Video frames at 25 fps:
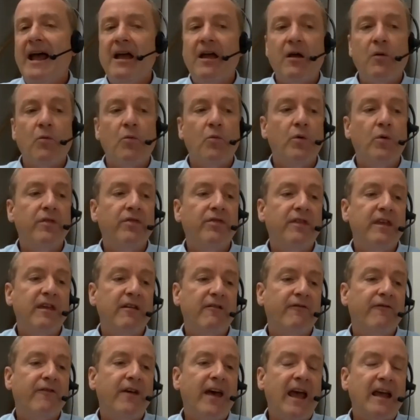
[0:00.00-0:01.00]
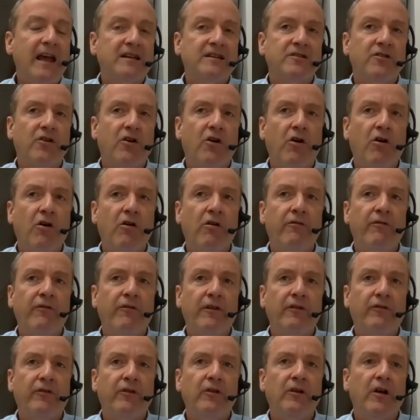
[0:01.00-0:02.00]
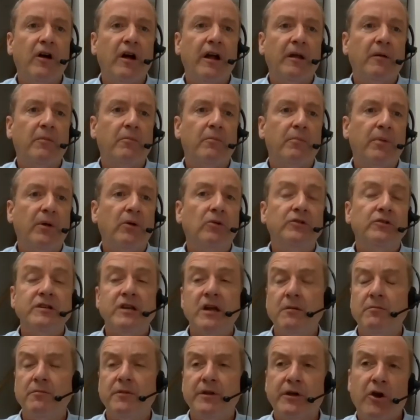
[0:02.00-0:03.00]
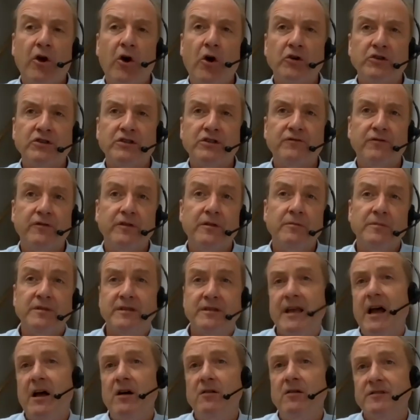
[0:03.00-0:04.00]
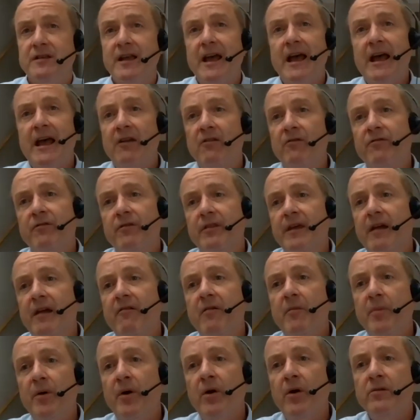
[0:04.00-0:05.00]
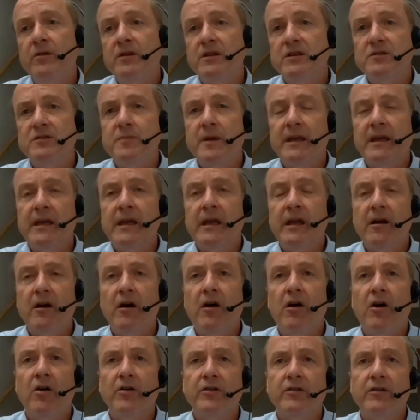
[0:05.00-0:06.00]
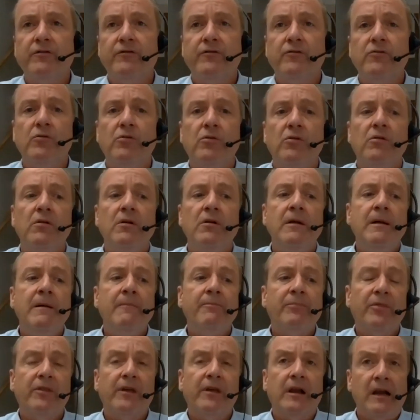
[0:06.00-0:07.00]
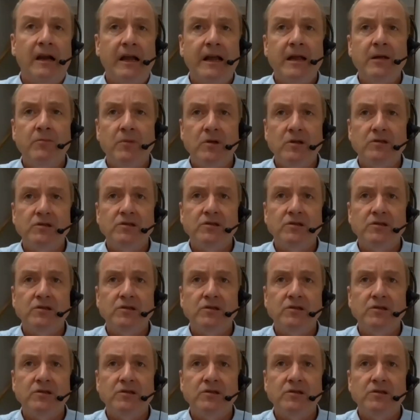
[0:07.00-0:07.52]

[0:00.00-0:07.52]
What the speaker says: with the effect of, if you like, building up the costs for themselves and for their opponents, making it harder for the claimants,